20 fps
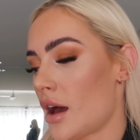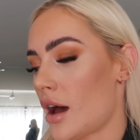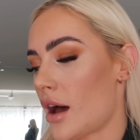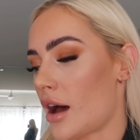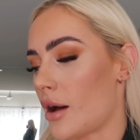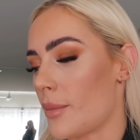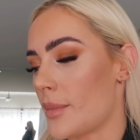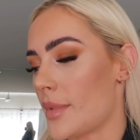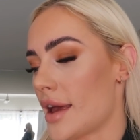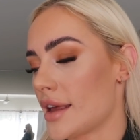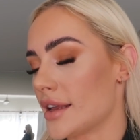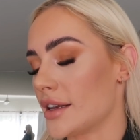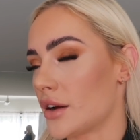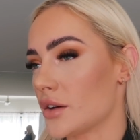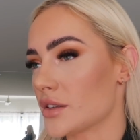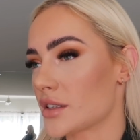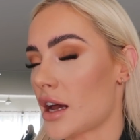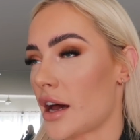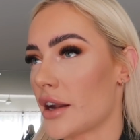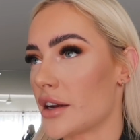And I
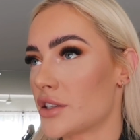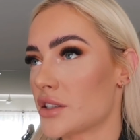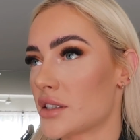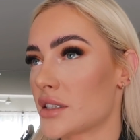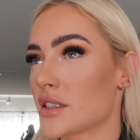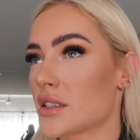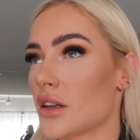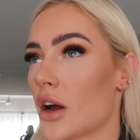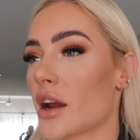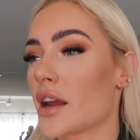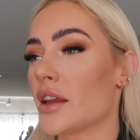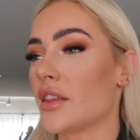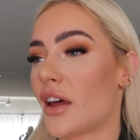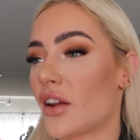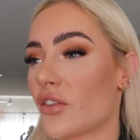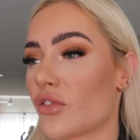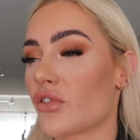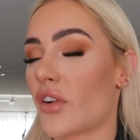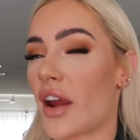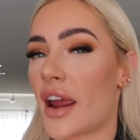was kind of just stuck in
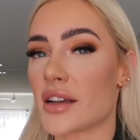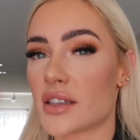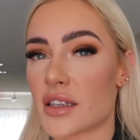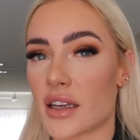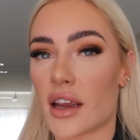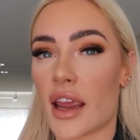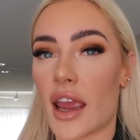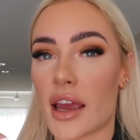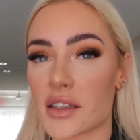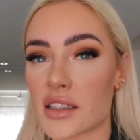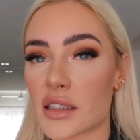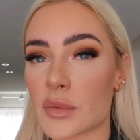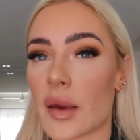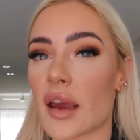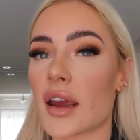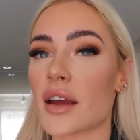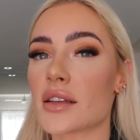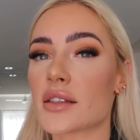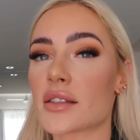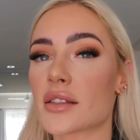that frantic
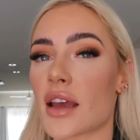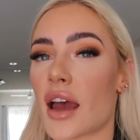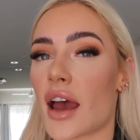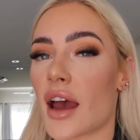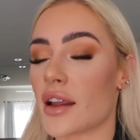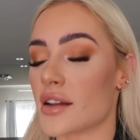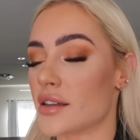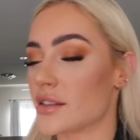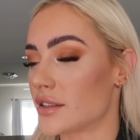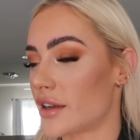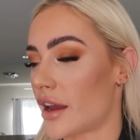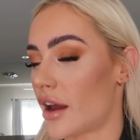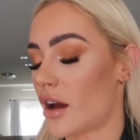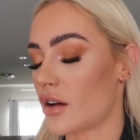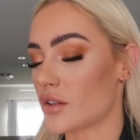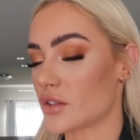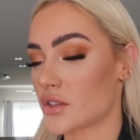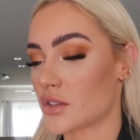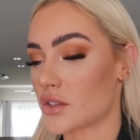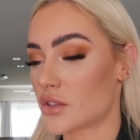headspace and yeah, I
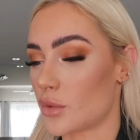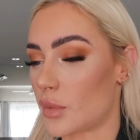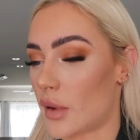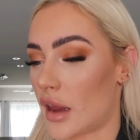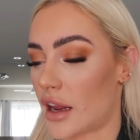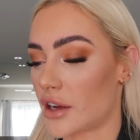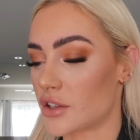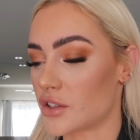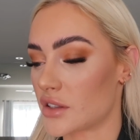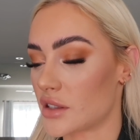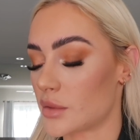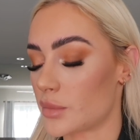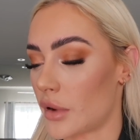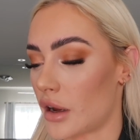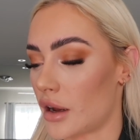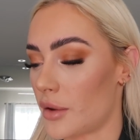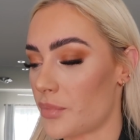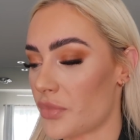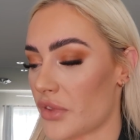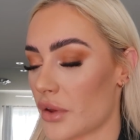was super anxious,
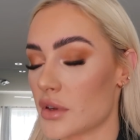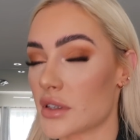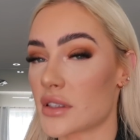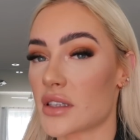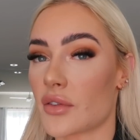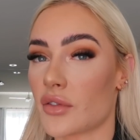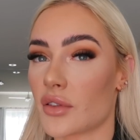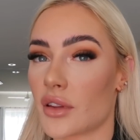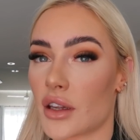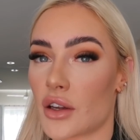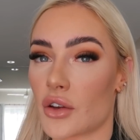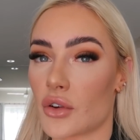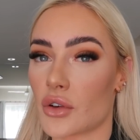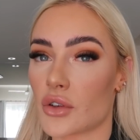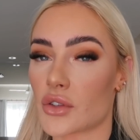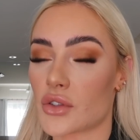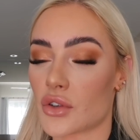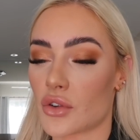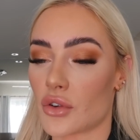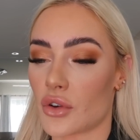but it was definitely
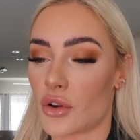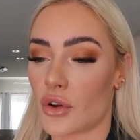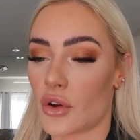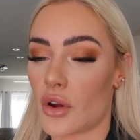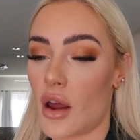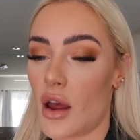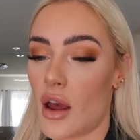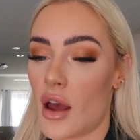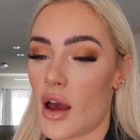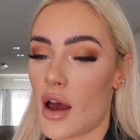good to